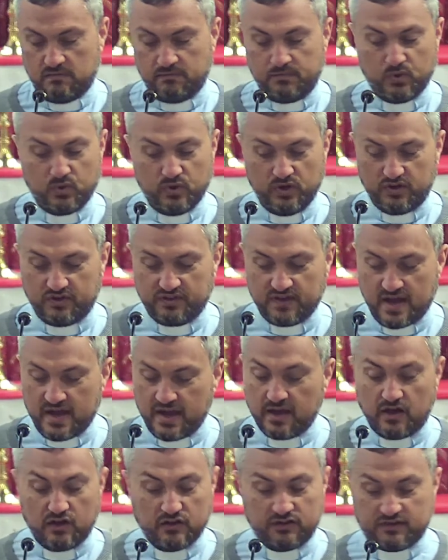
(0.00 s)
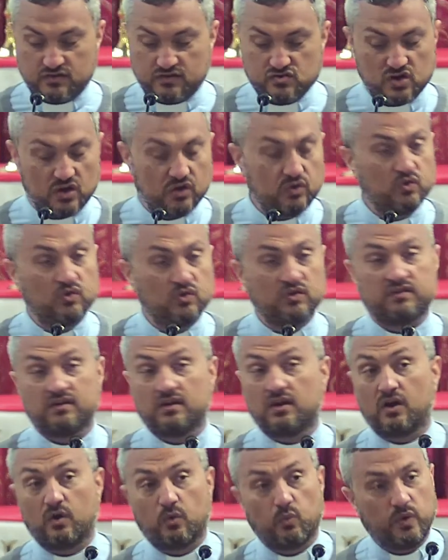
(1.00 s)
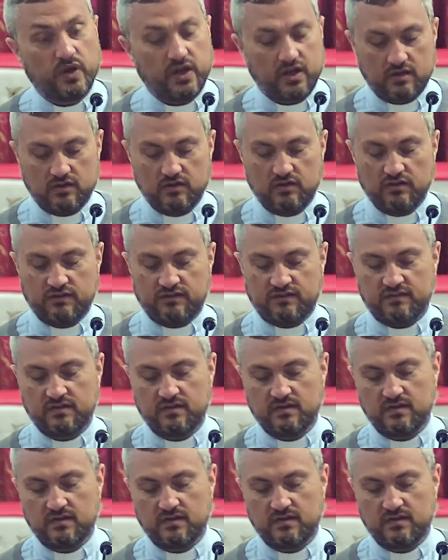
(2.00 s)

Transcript: Paul is saying our struggles and our weakness,